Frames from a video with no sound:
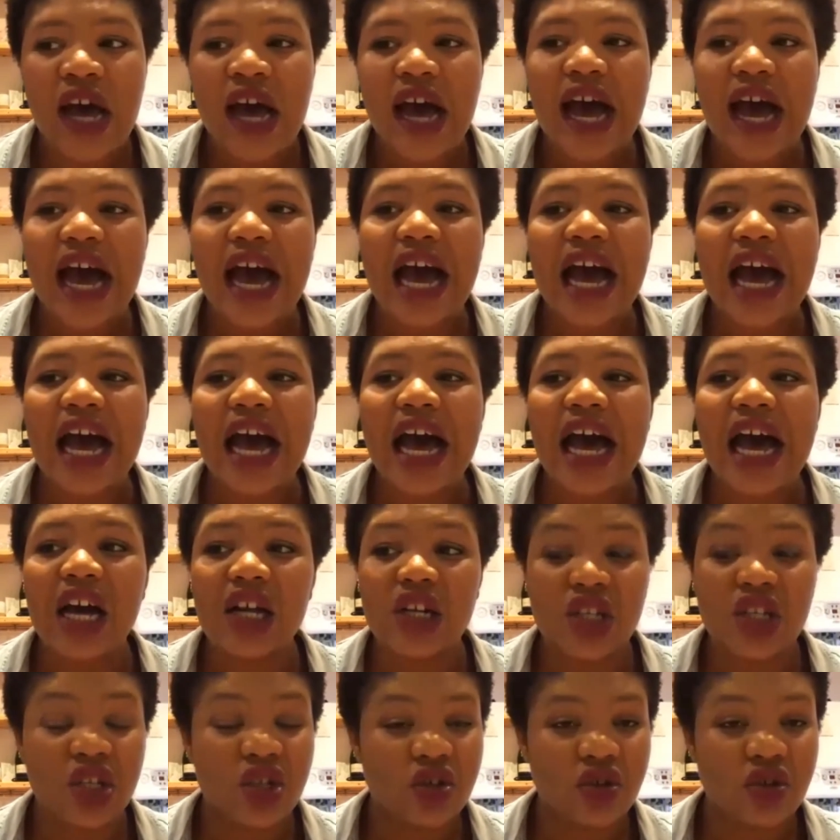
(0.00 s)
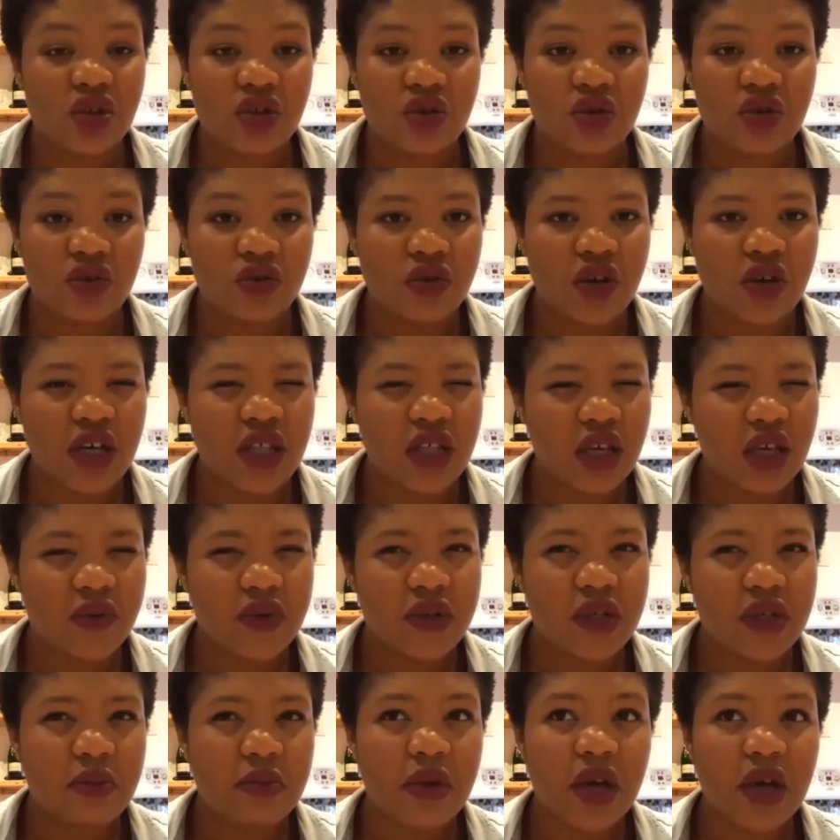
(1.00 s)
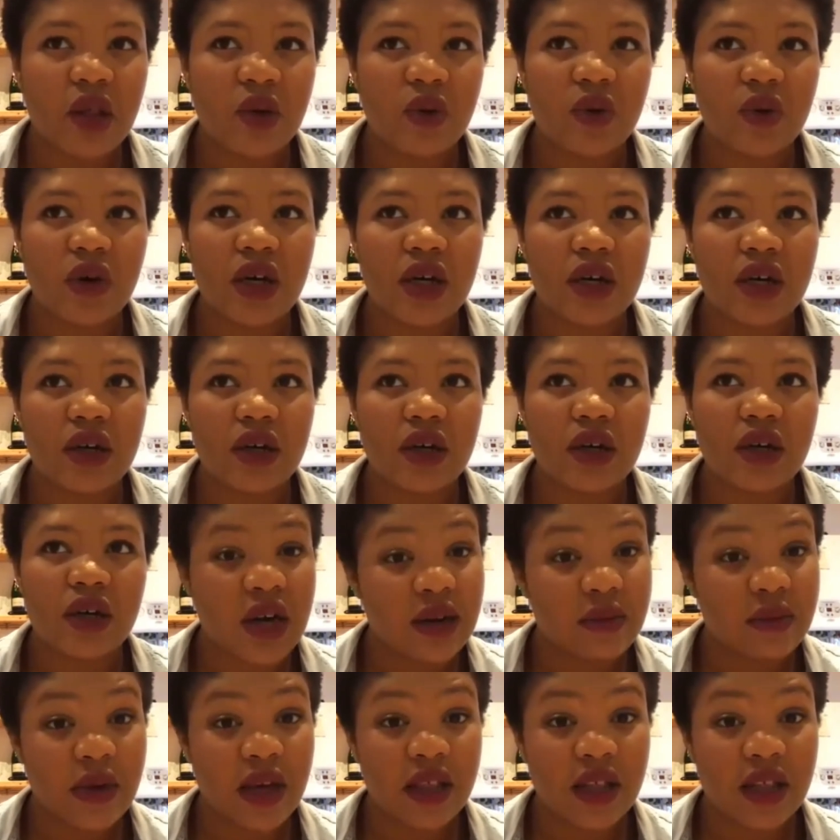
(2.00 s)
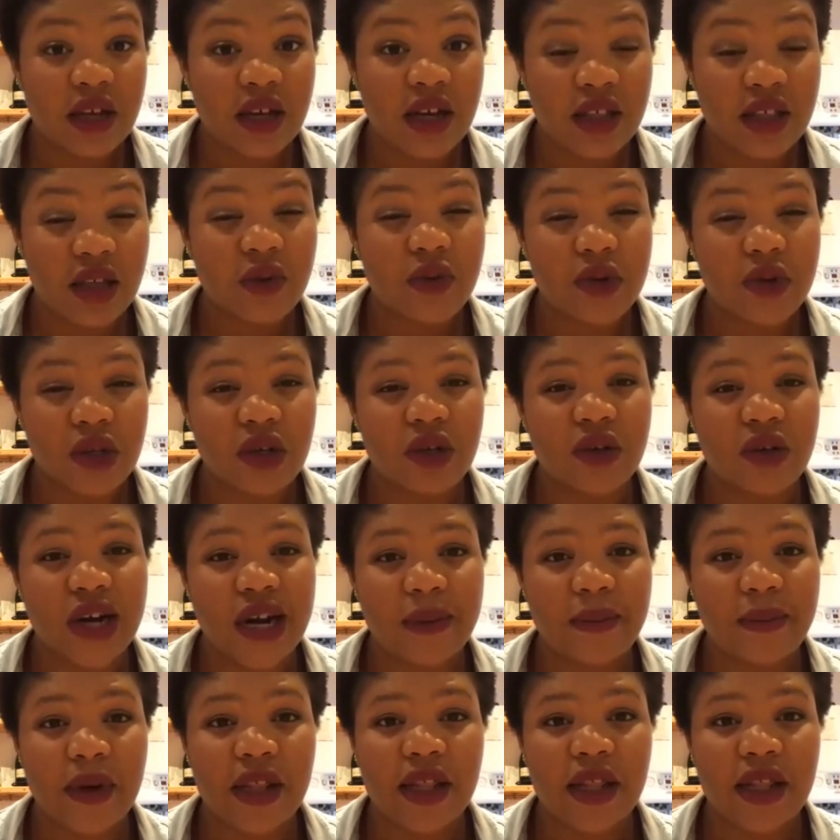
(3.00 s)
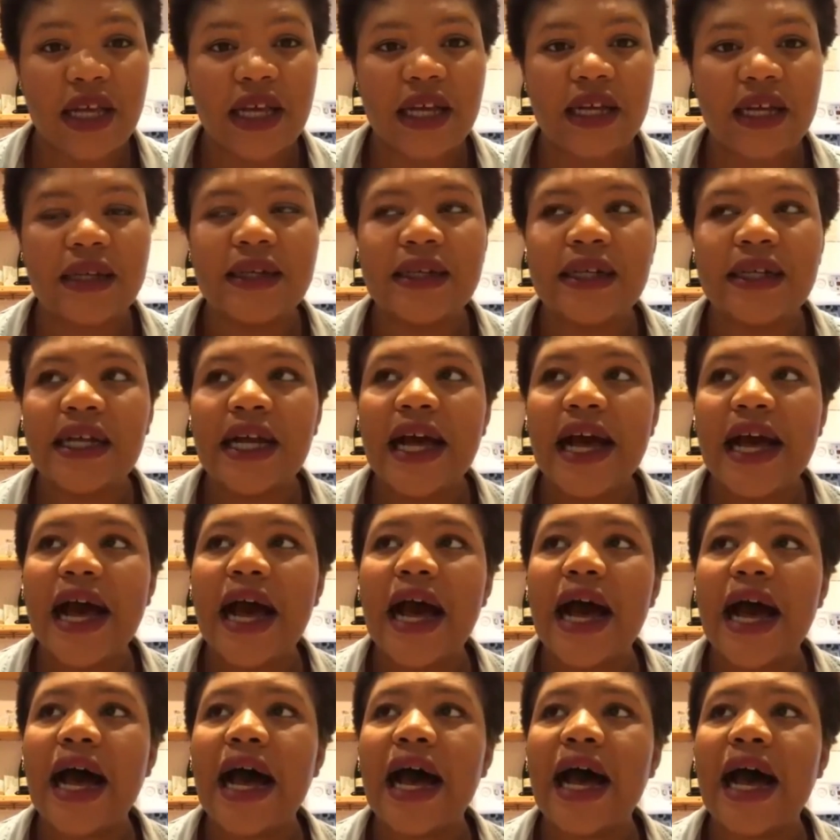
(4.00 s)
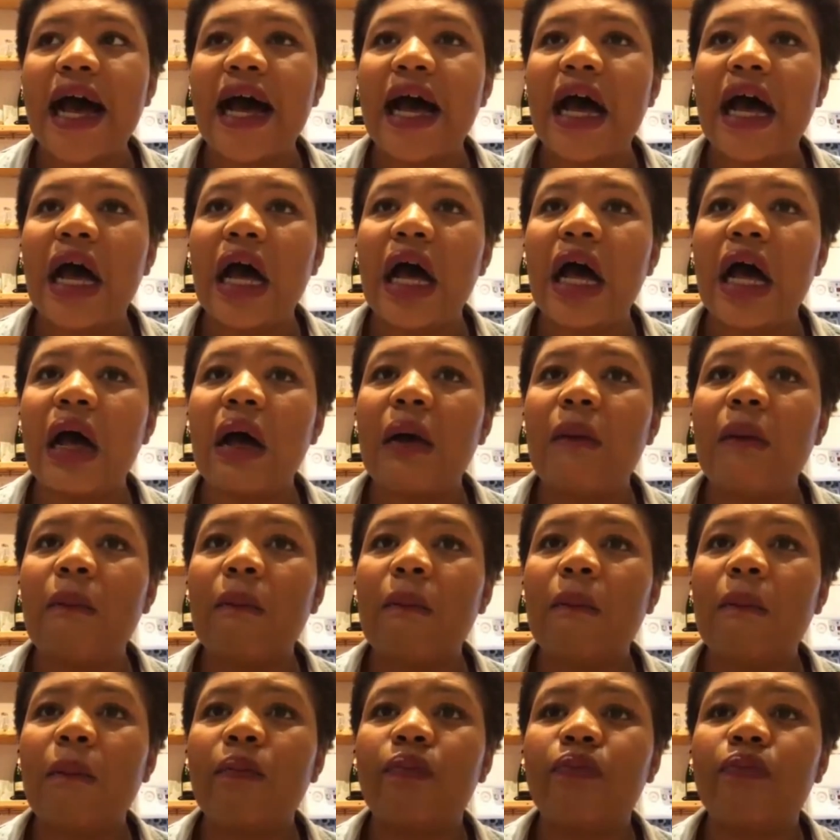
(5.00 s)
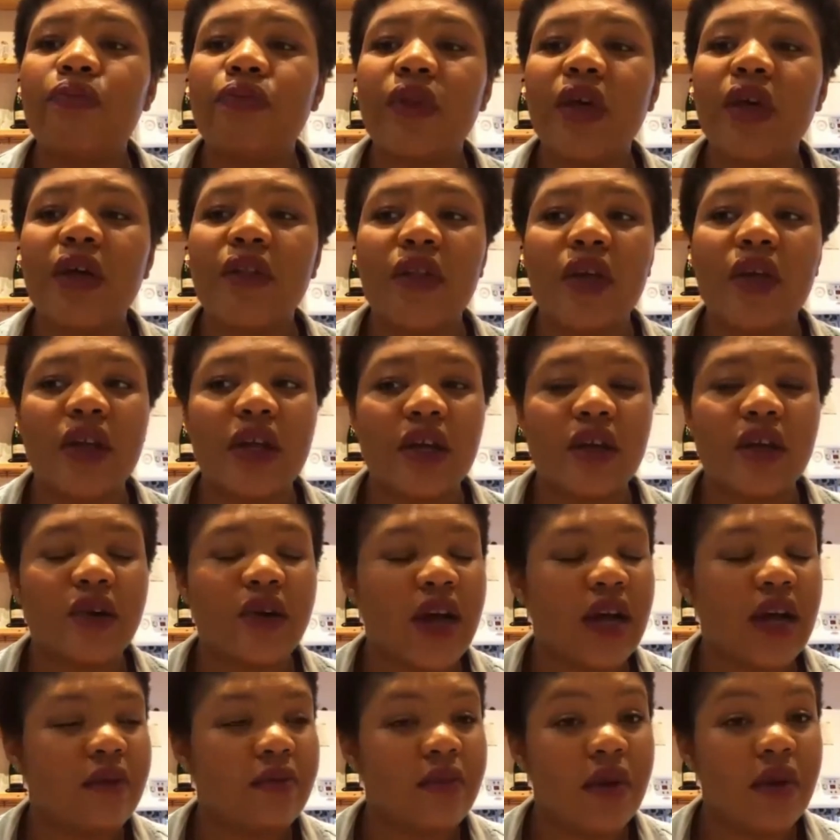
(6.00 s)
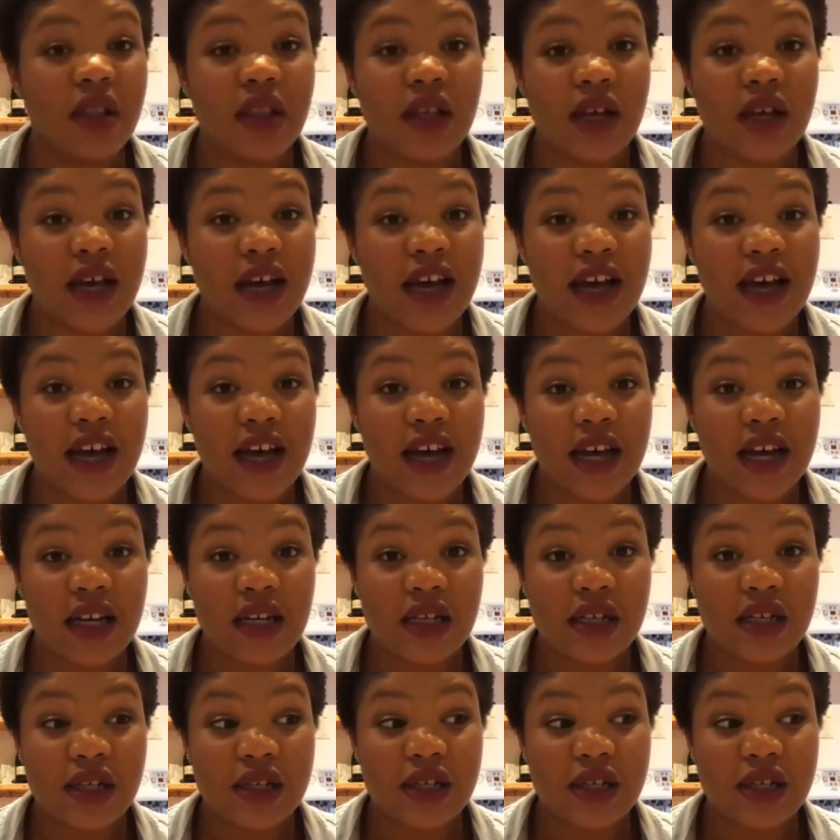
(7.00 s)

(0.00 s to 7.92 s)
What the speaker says: to, I think it was her mother or her grandmother. I think it was her grandmother. And then her grandmother had